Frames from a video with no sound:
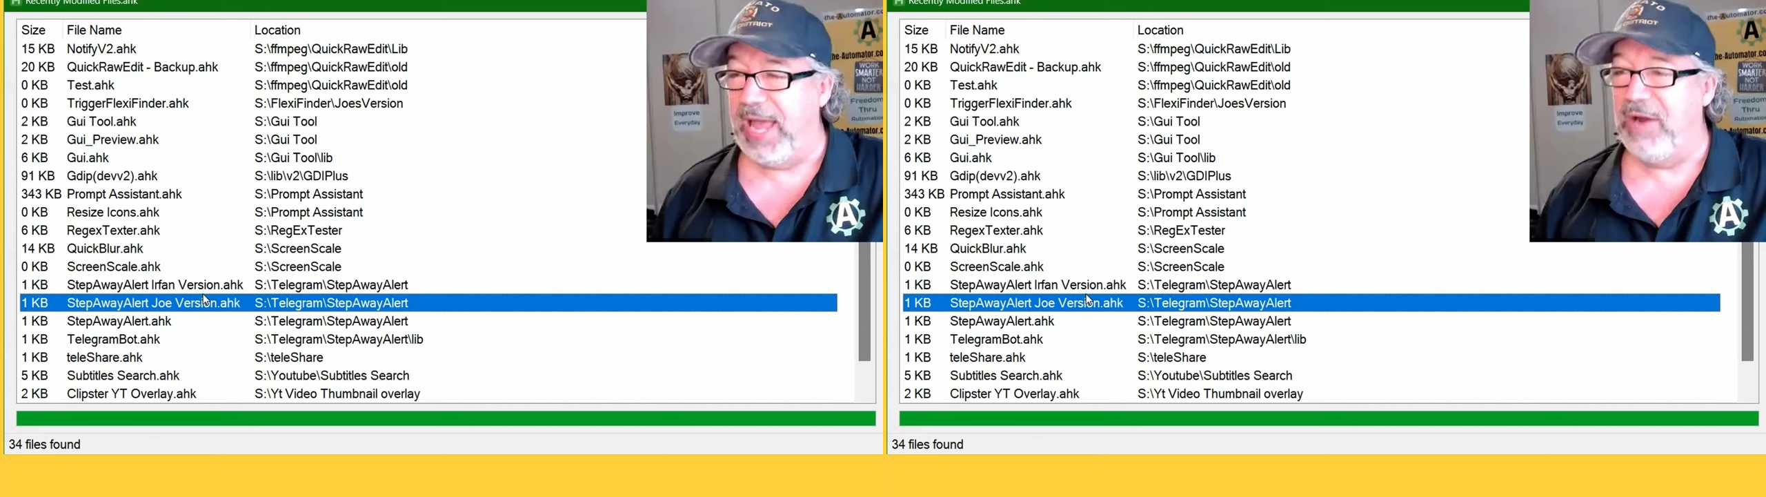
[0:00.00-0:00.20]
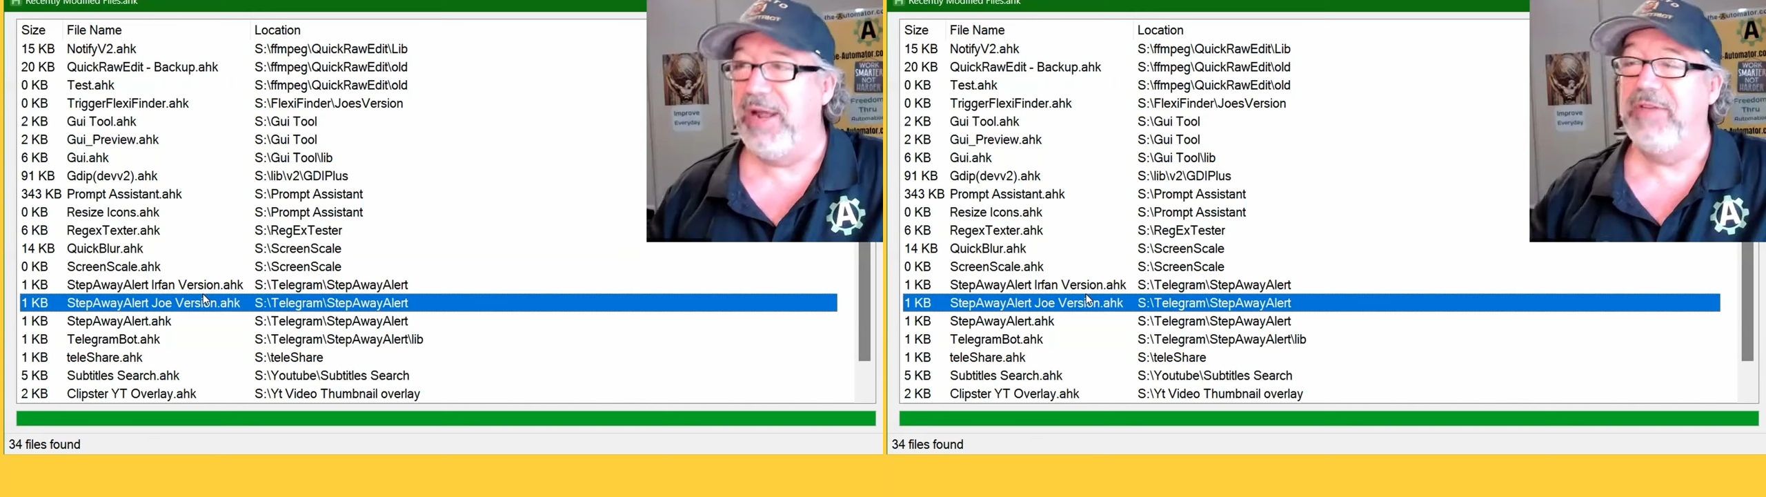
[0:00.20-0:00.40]

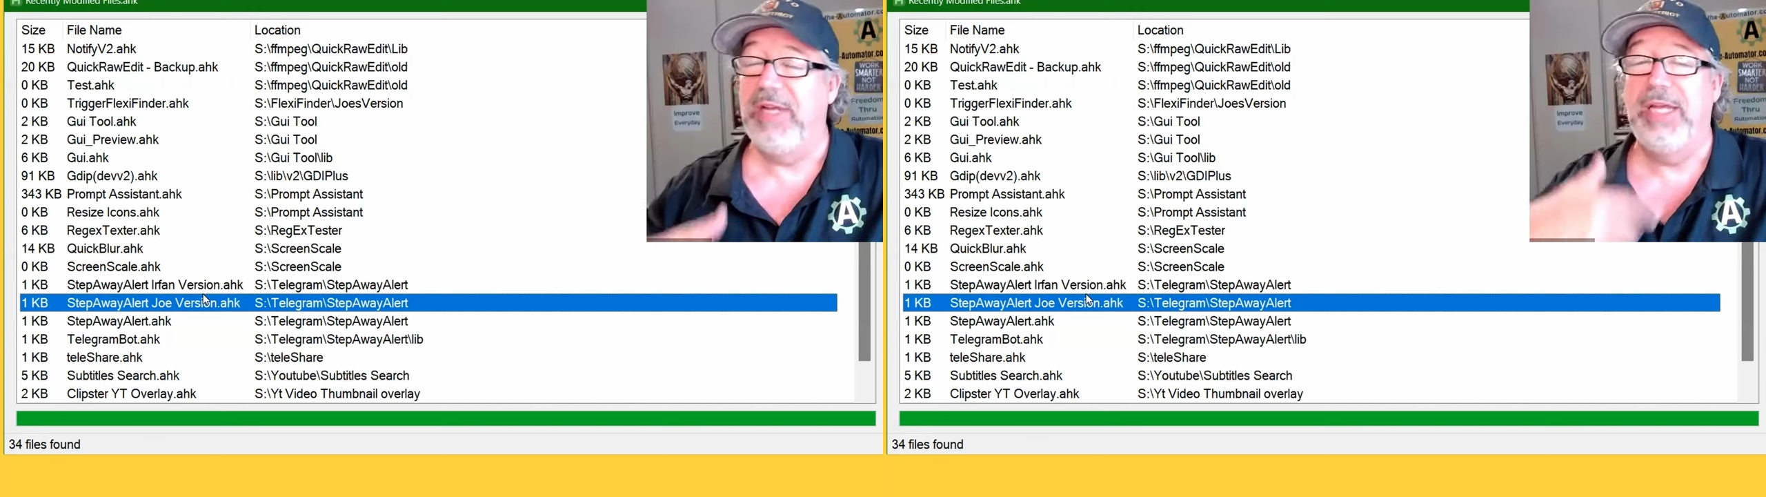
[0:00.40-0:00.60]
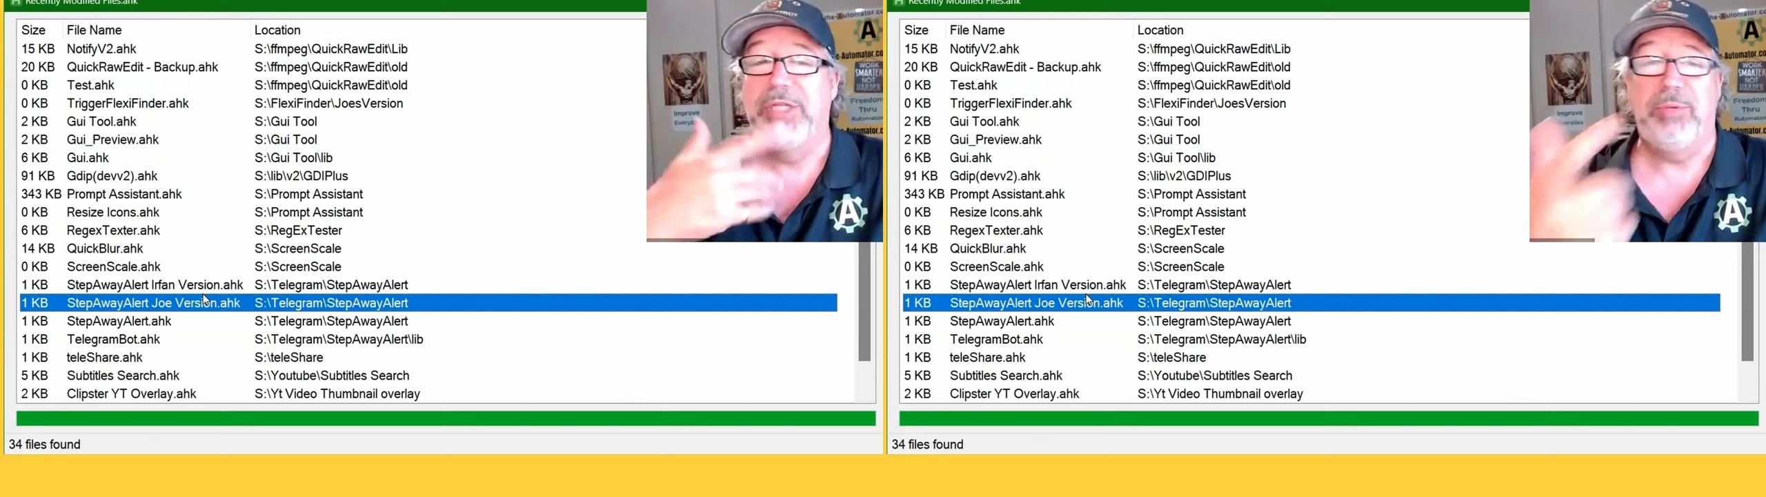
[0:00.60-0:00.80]
I don't have
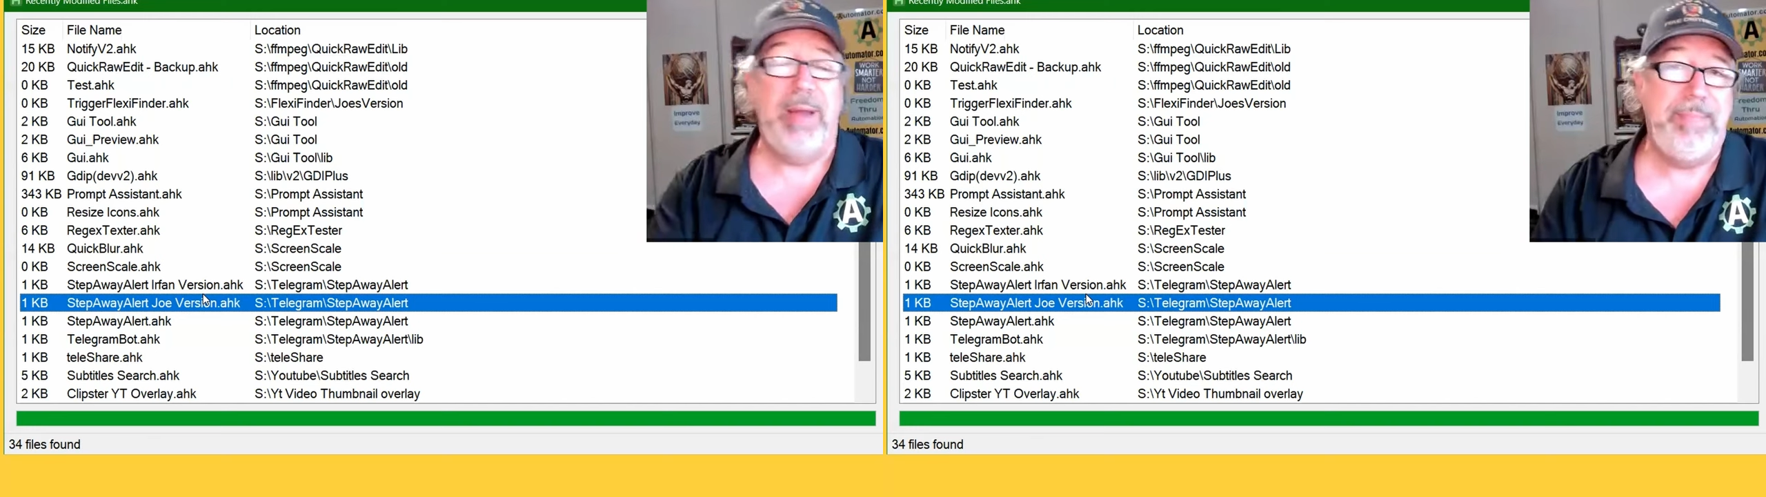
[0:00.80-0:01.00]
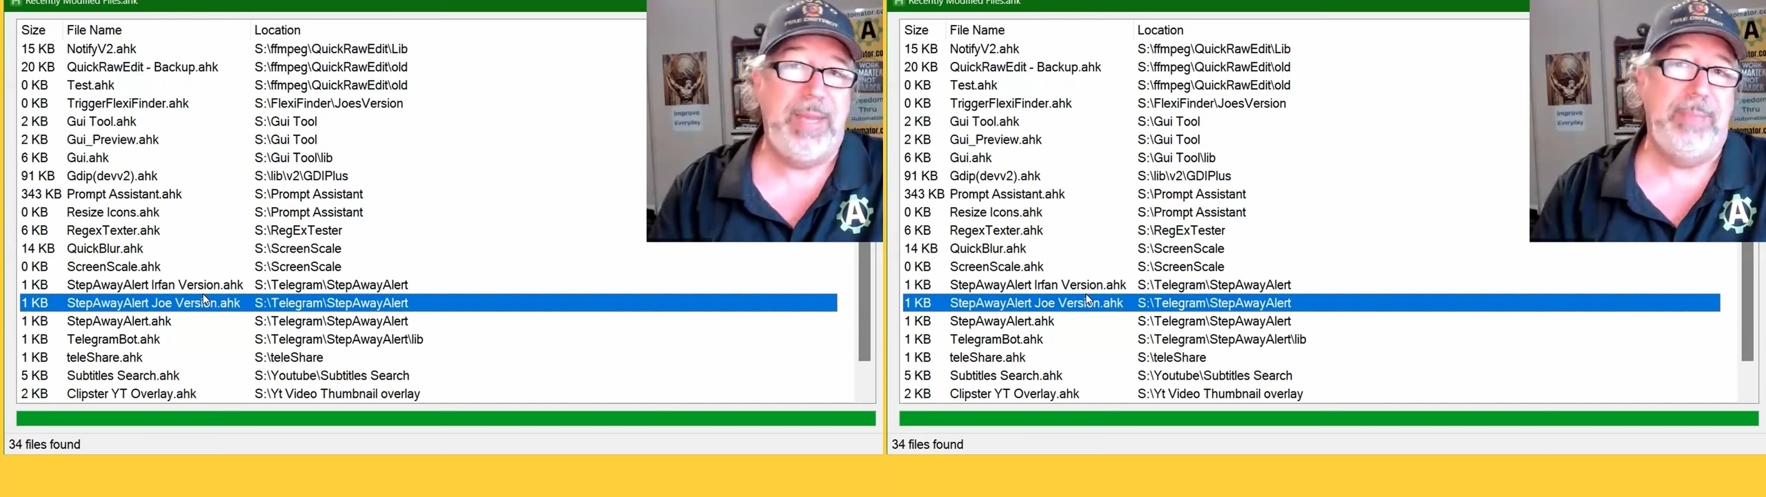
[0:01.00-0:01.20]
to
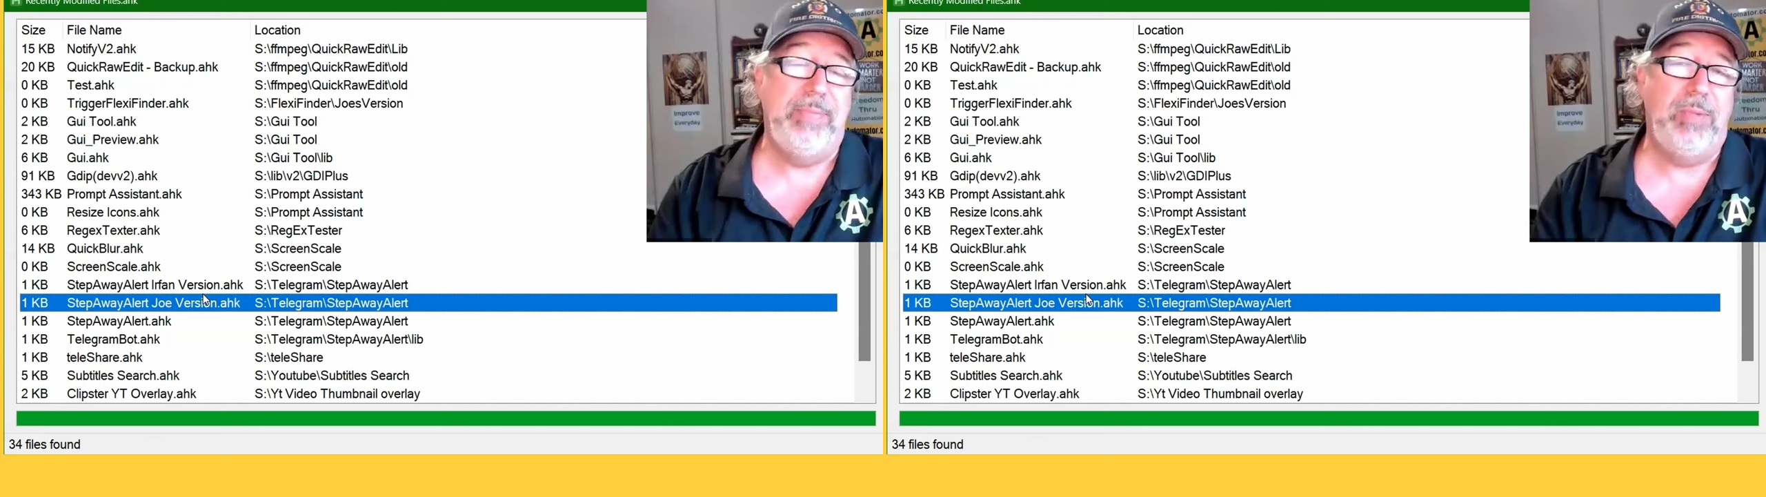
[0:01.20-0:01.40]
interrupt people